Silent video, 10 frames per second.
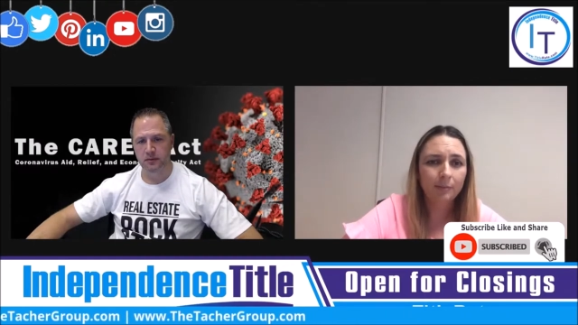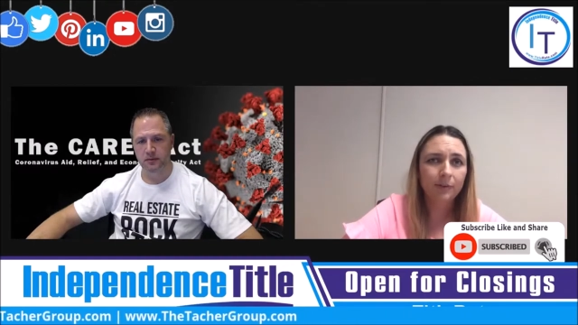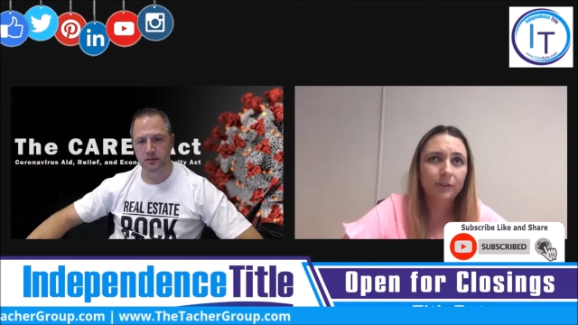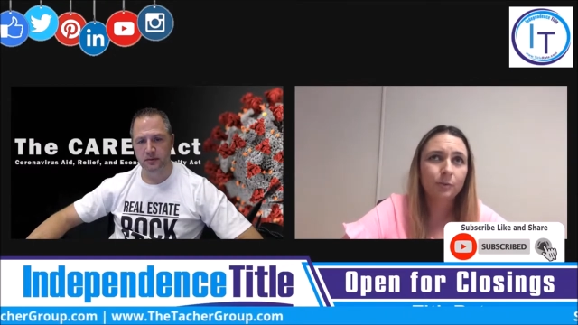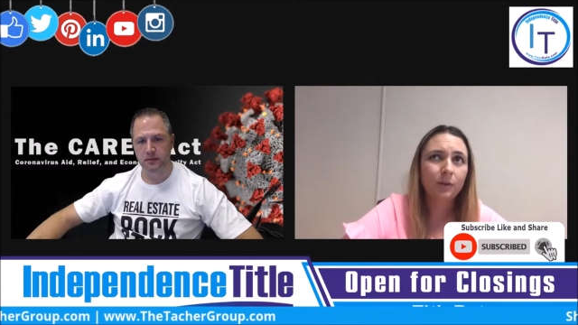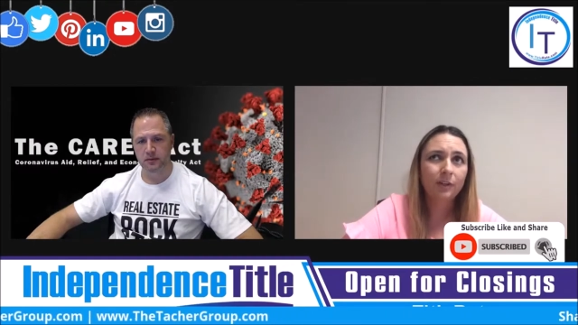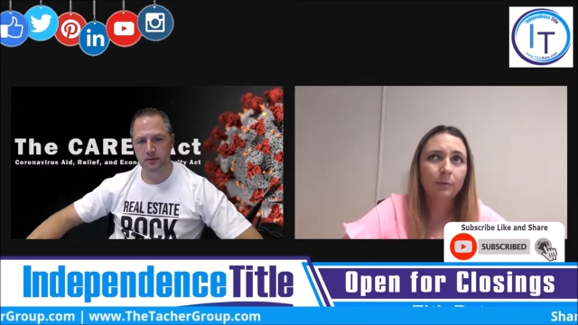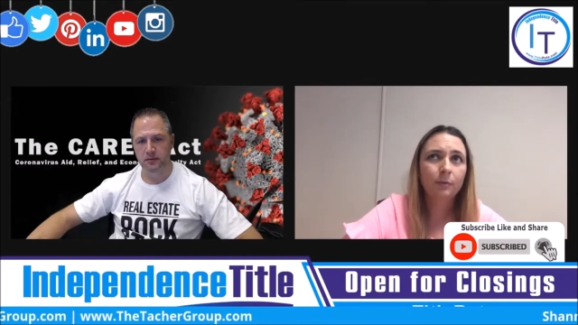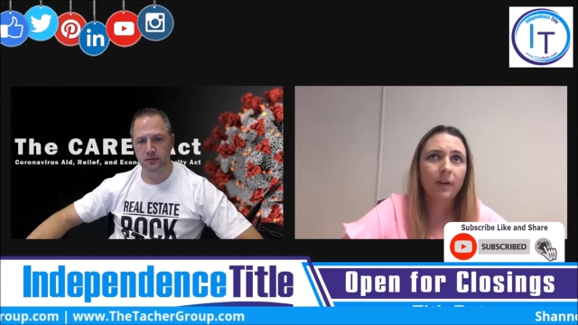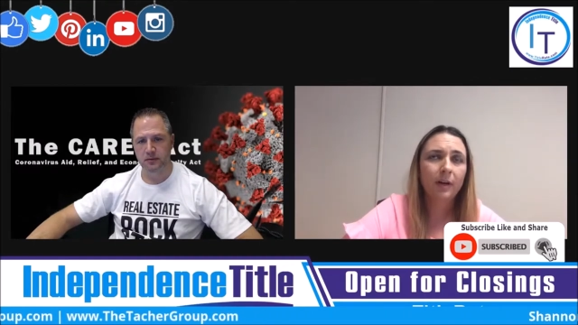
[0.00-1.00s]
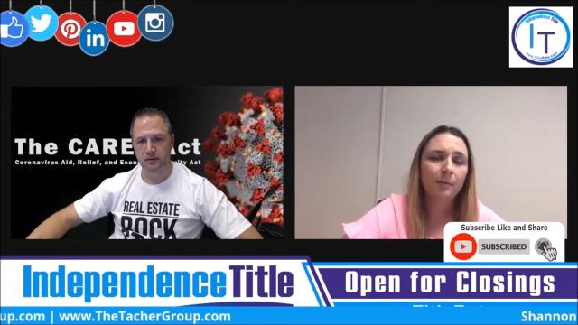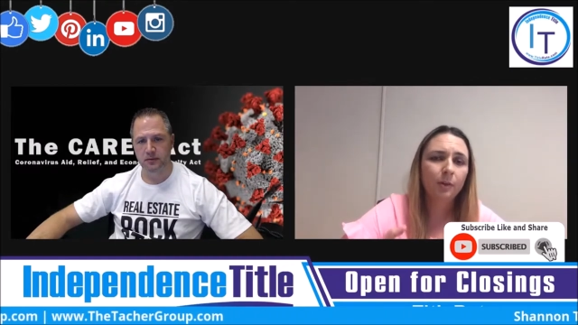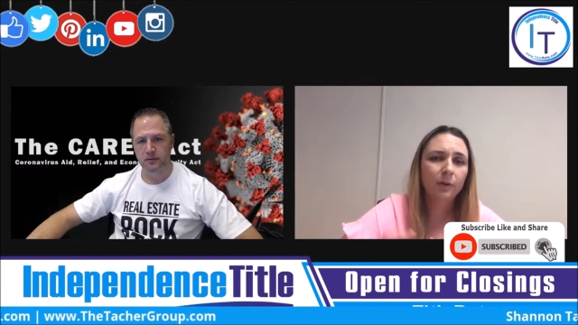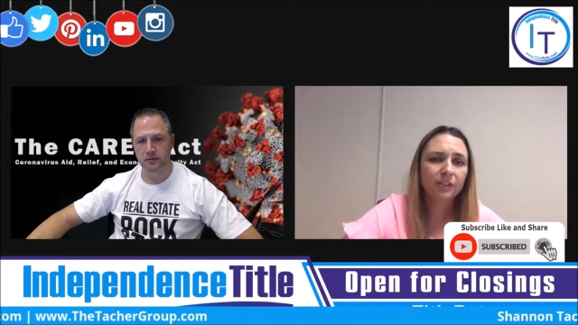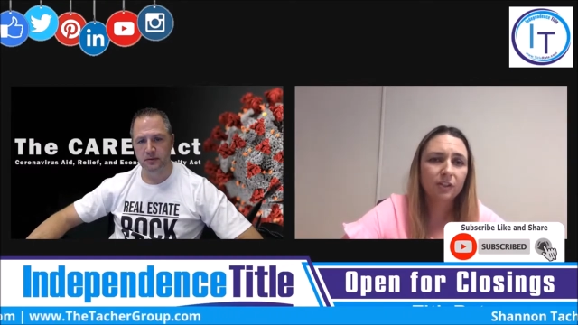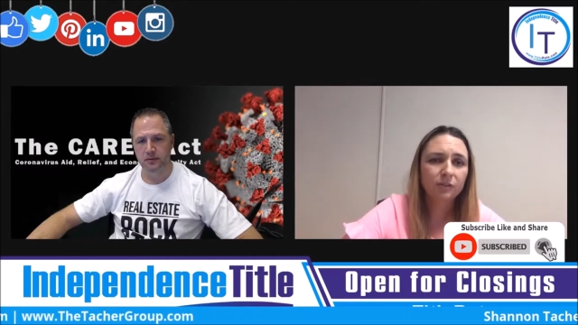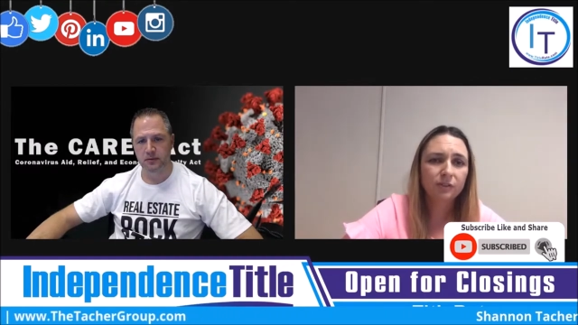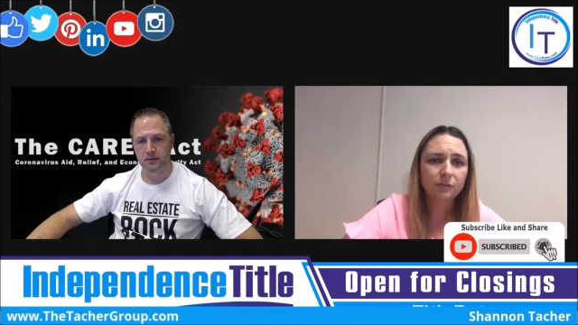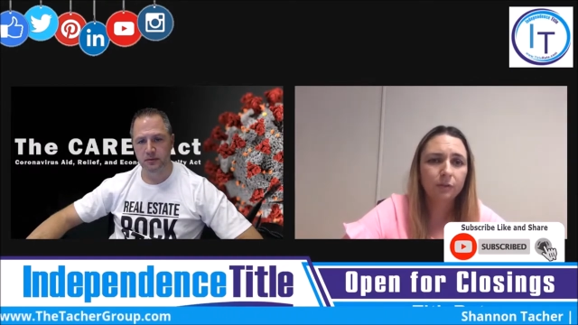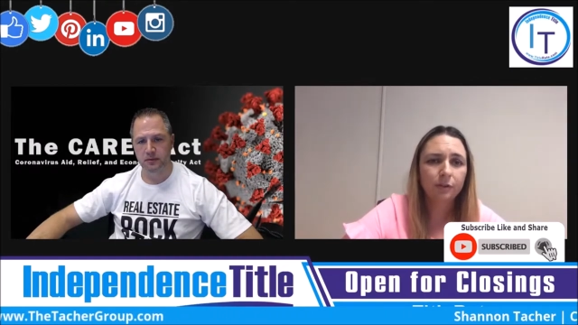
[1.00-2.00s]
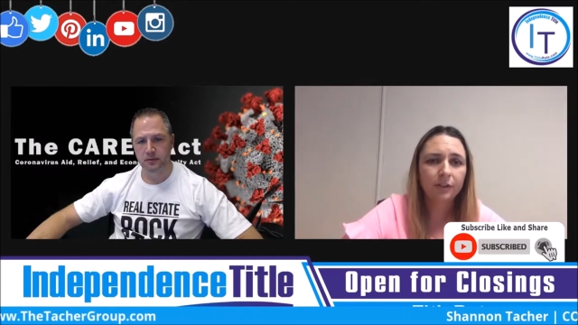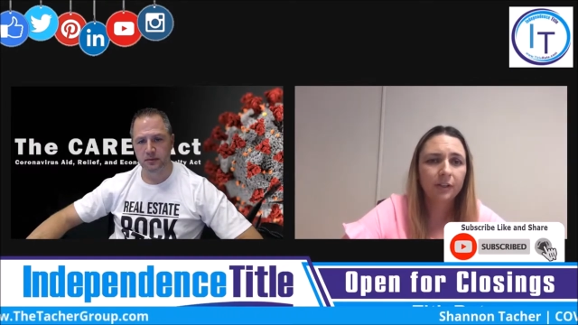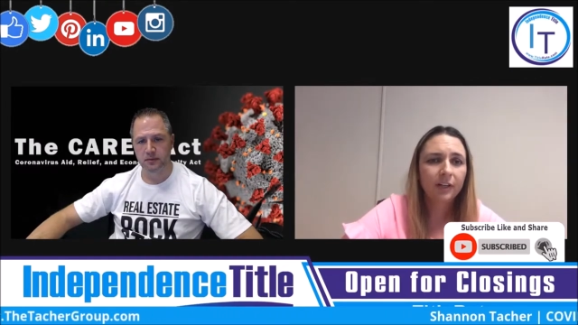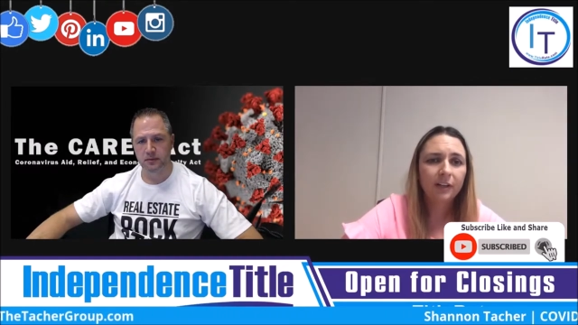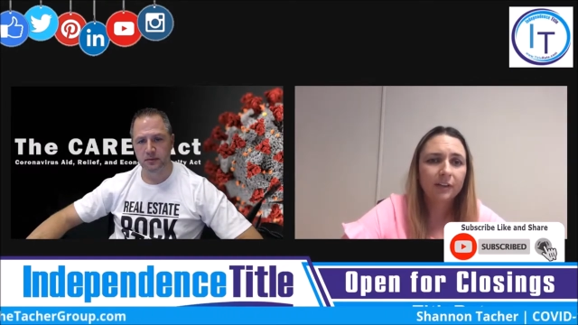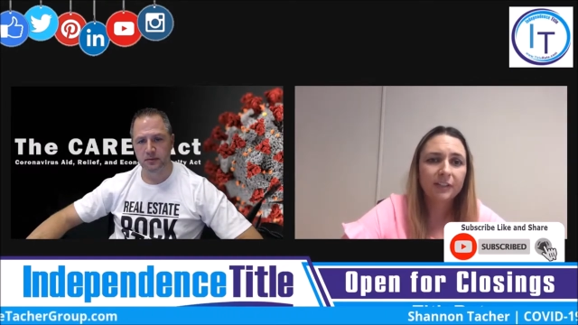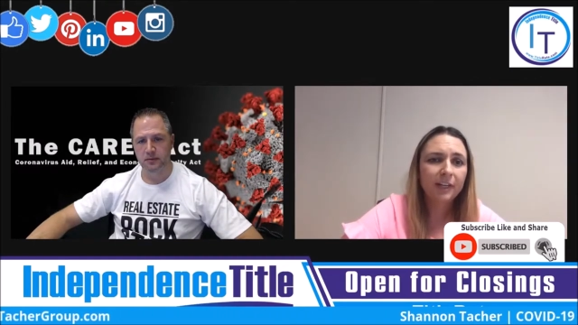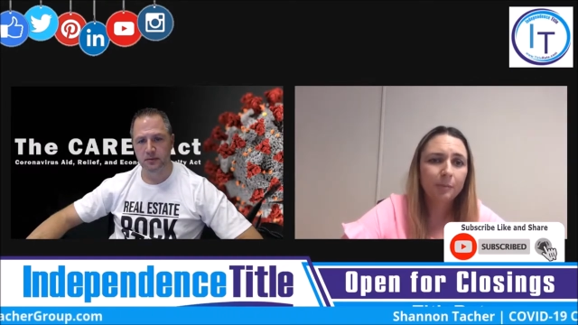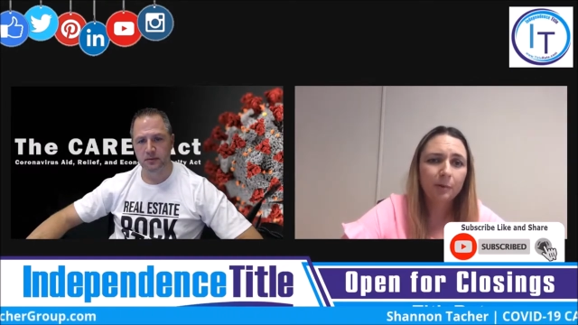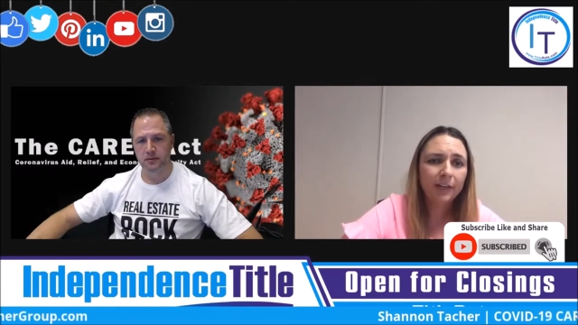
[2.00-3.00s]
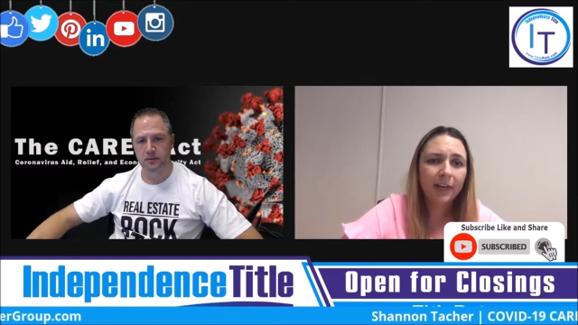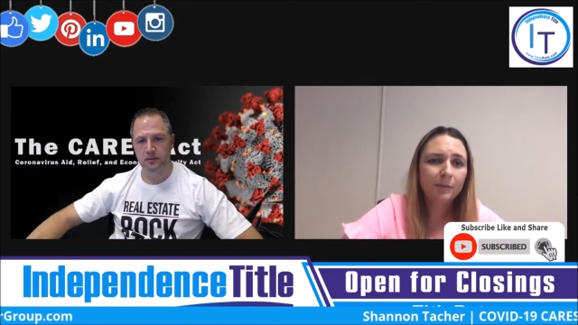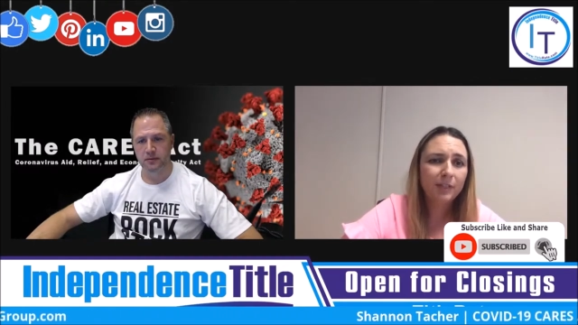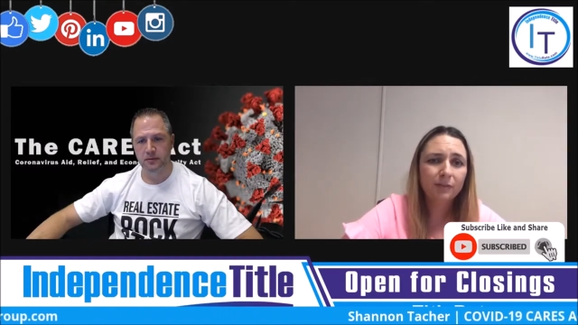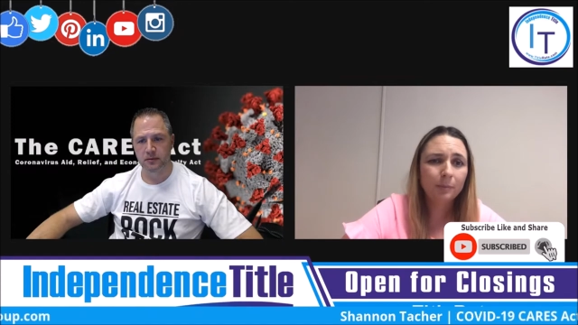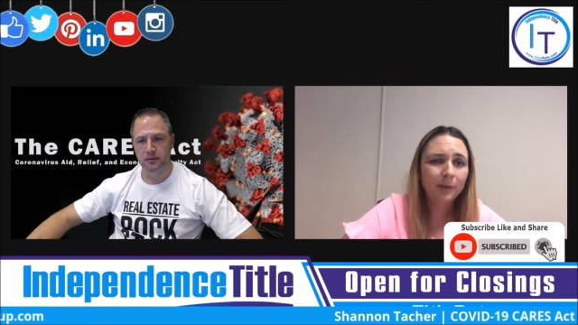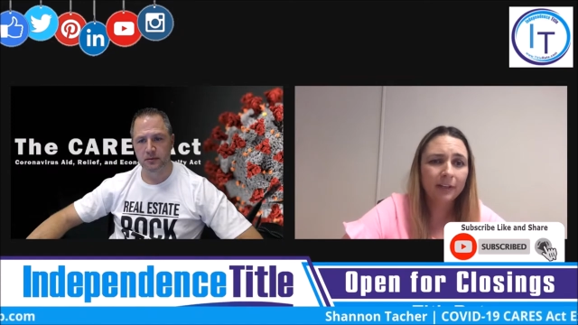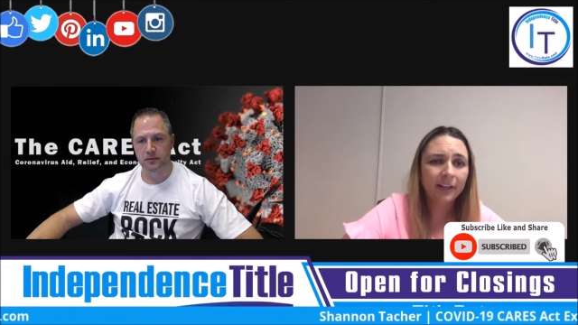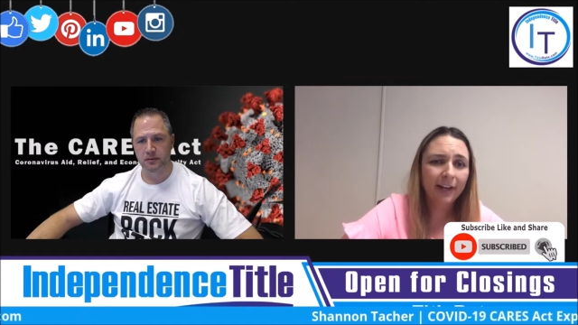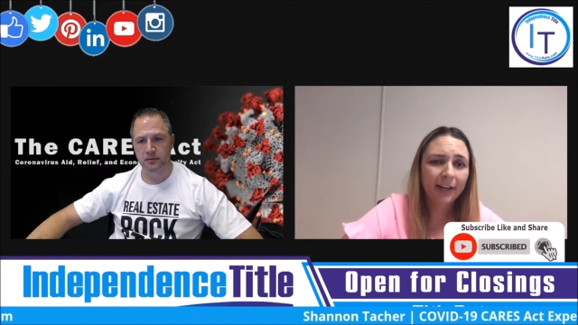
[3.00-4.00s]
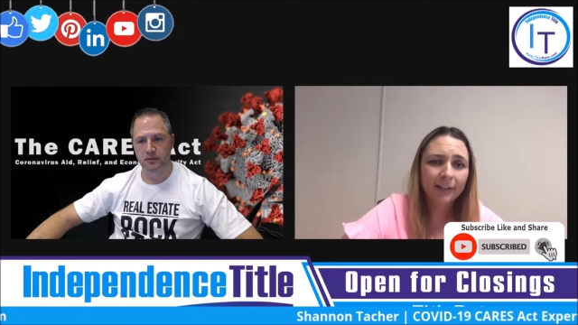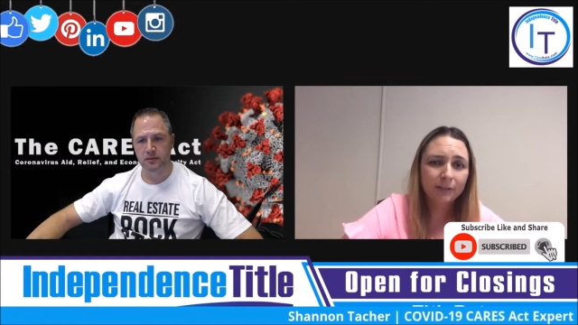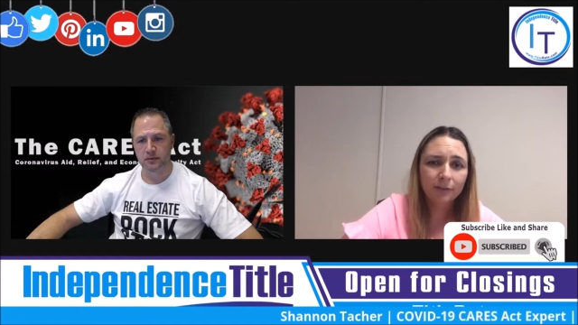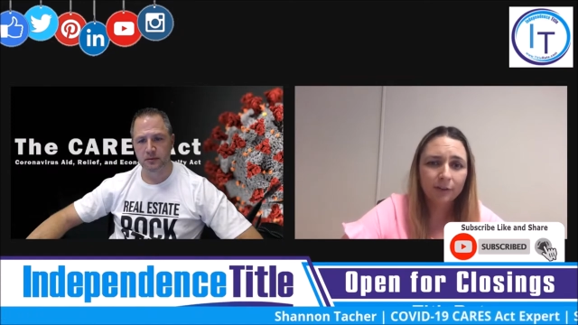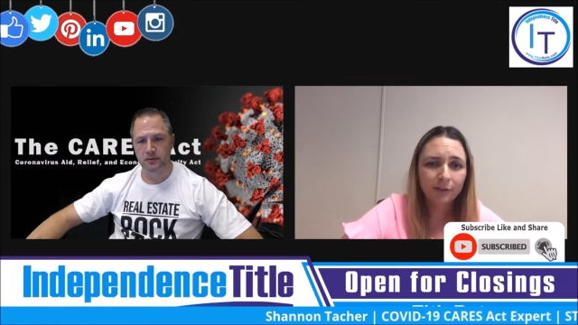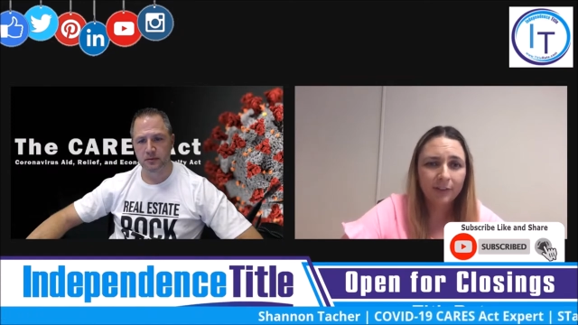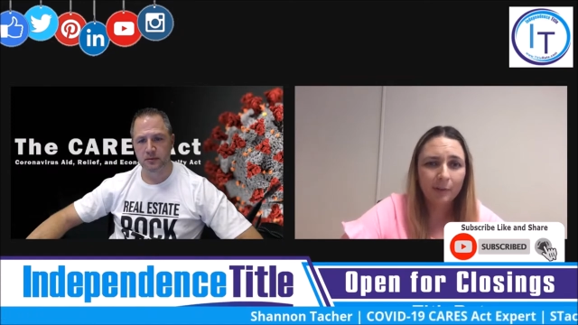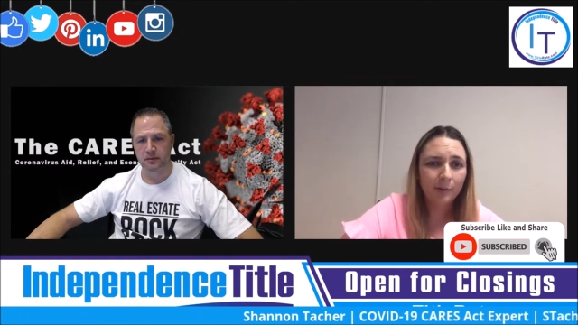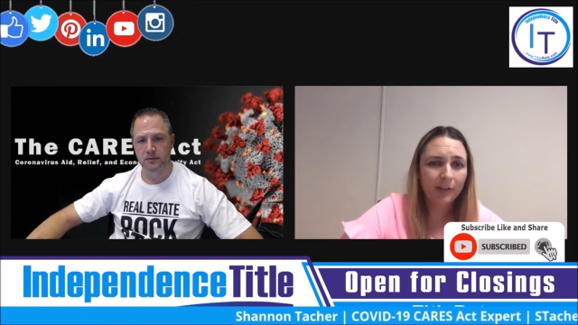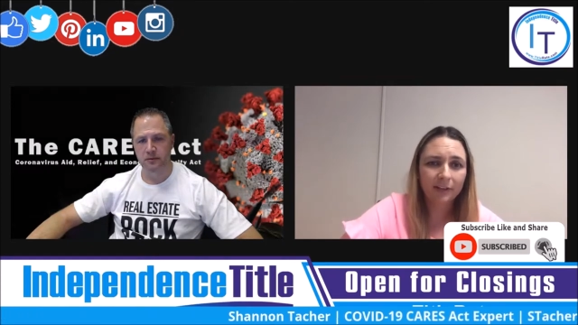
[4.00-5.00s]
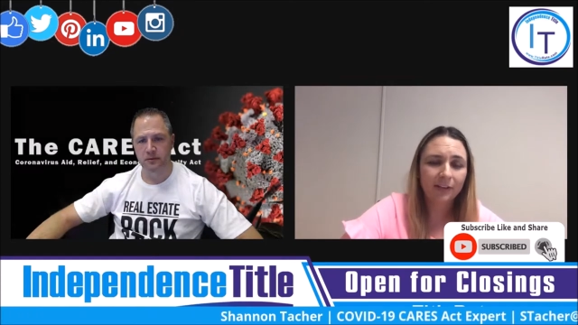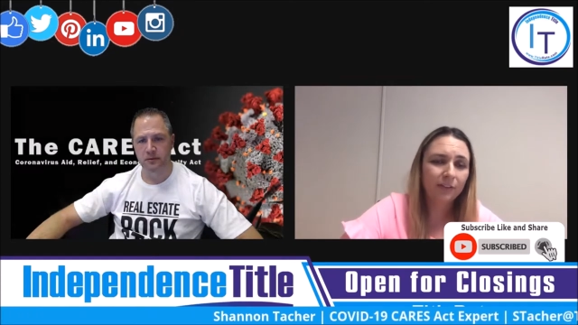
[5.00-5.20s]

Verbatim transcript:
Speaker 1: There's one, I'm on the west coast of Florida, Sanibel Captiva Bank. I had never heard of that bank.